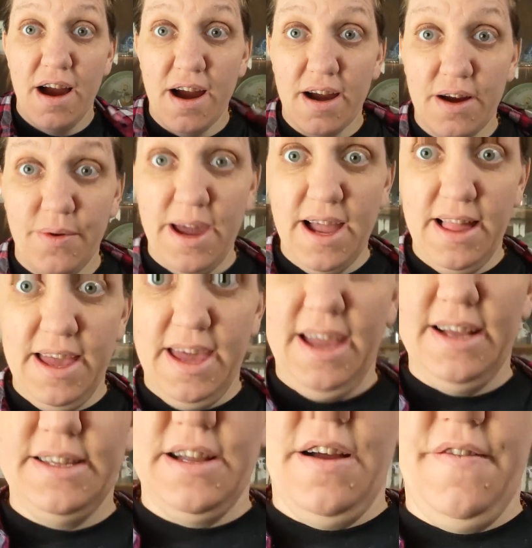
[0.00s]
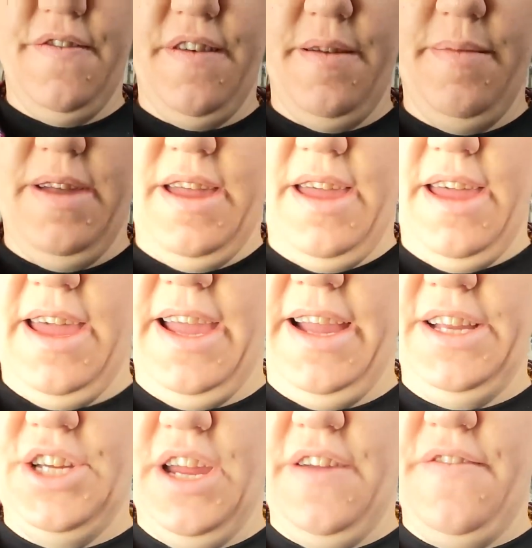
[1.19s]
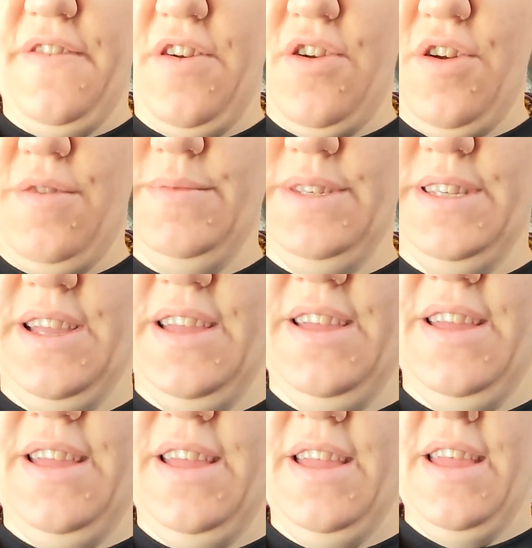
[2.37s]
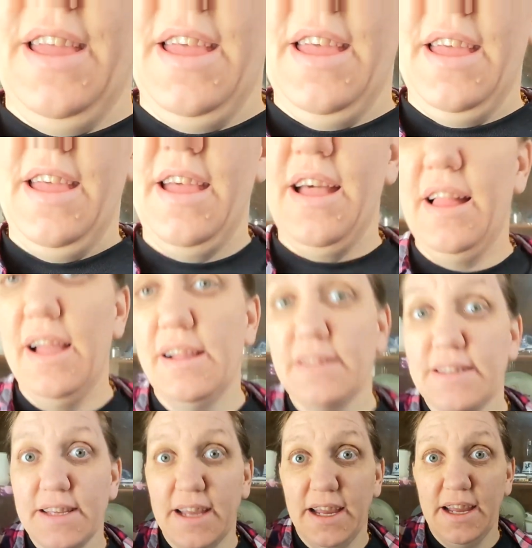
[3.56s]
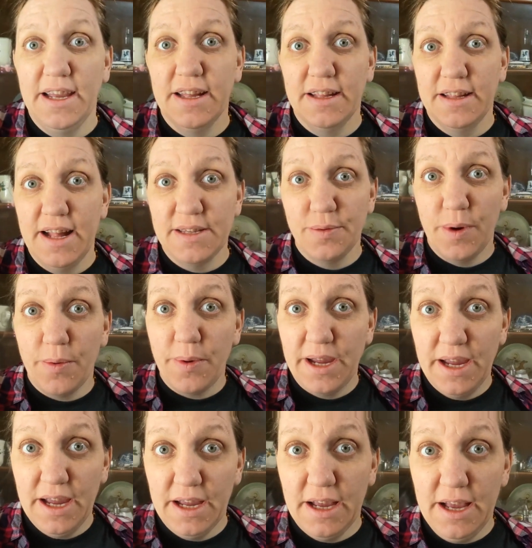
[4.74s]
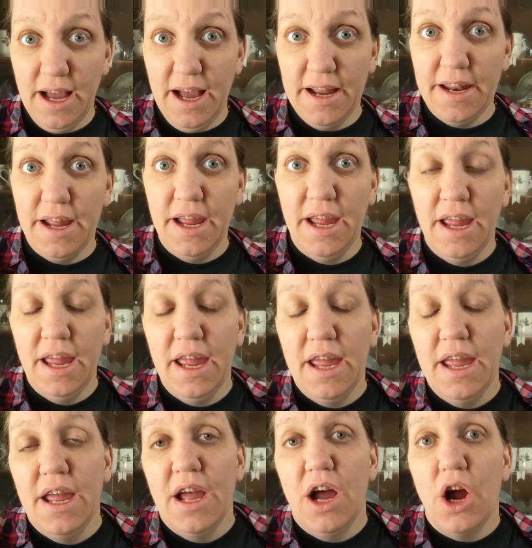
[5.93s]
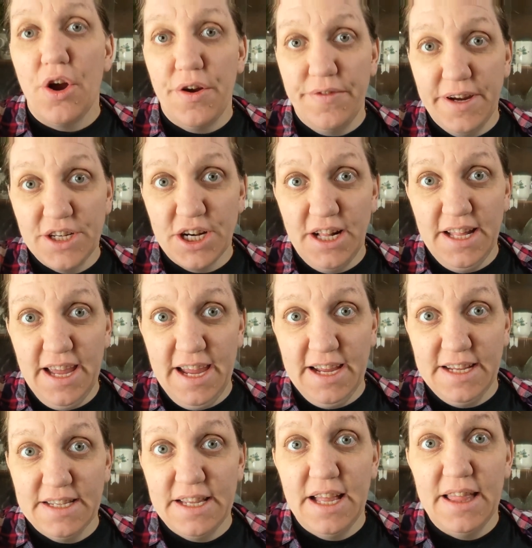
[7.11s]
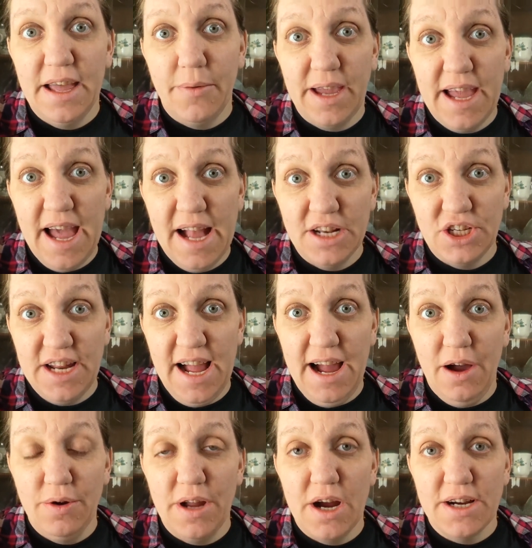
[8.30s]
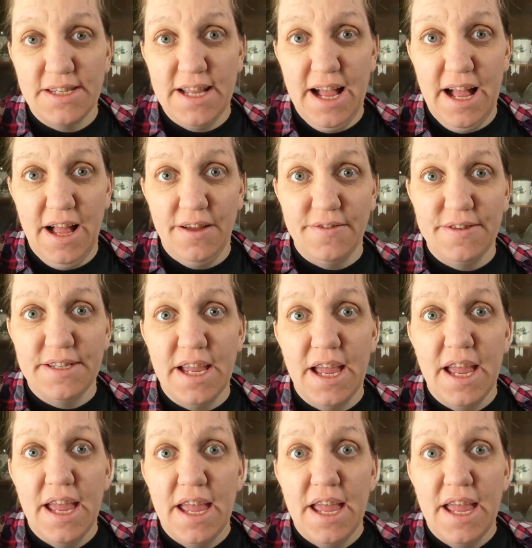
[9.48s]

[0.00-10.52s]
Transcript: Our quail eggs are from AJ Farms LLC. That's where we got our original eggs that we hatched out ourselves